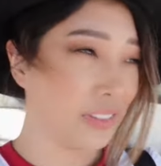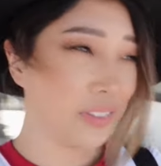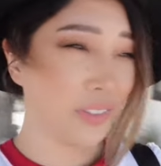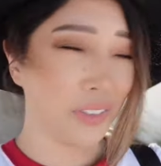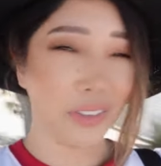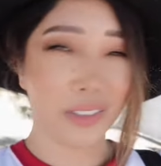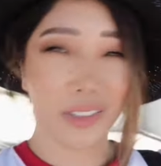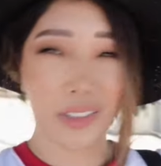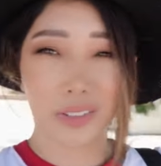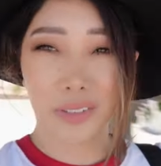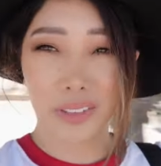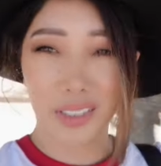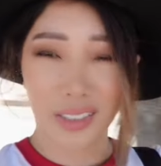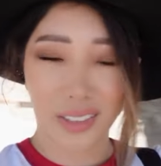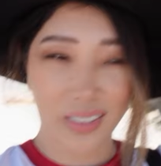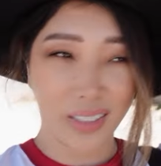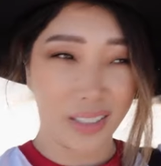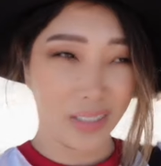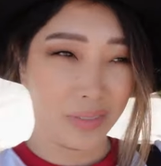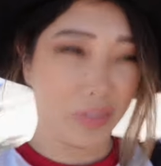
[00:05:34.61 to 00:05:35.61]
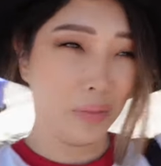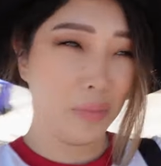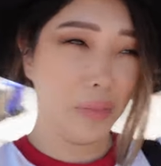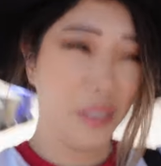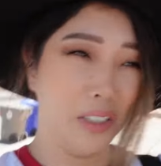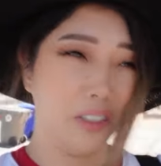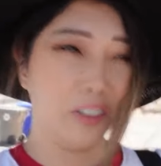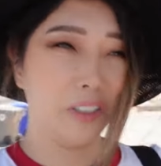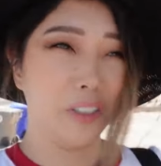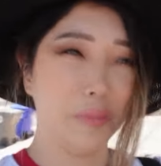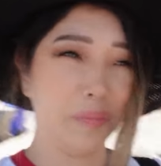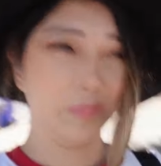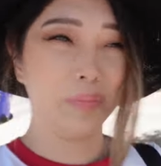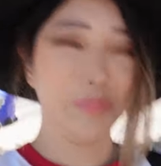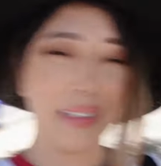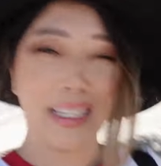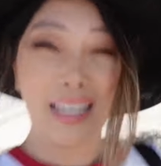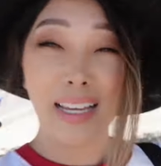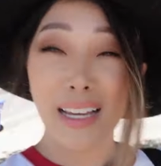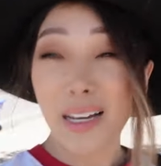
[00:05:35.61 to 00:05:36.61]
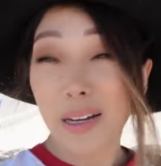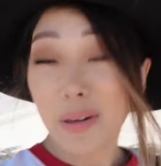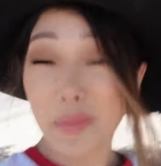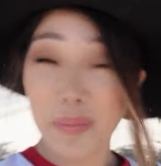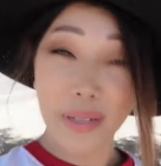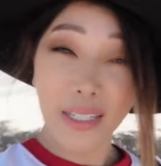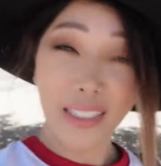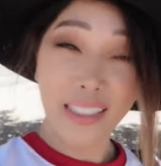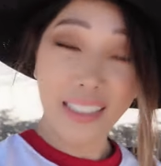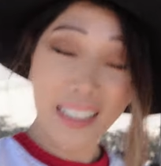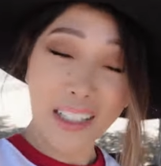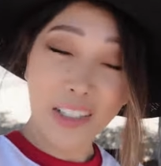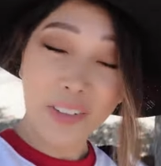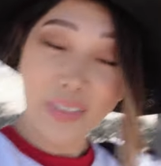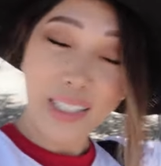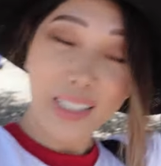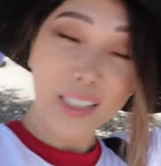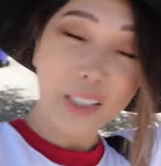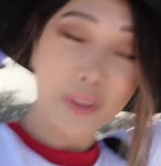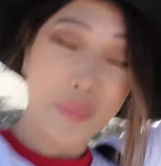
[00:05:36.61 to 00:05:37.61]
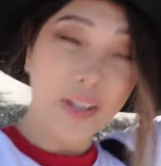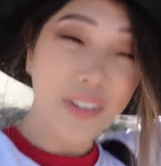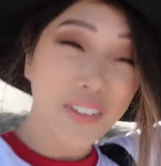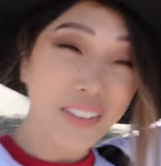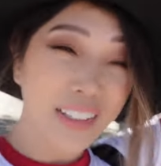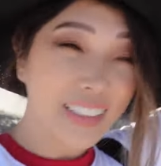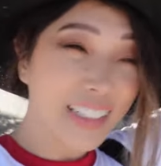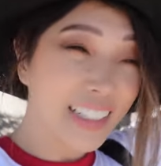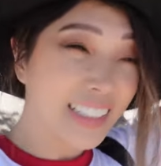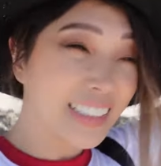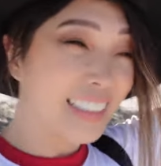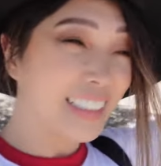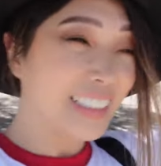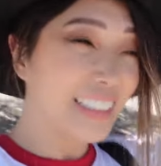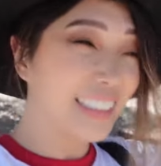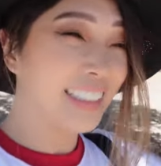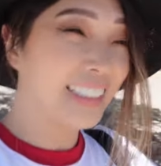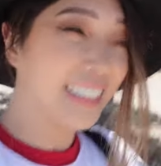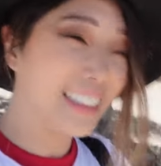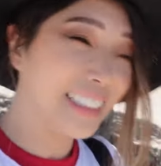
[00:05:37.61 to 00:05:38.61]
even though it doesn't really cover much. But you know what? It's better than nothing.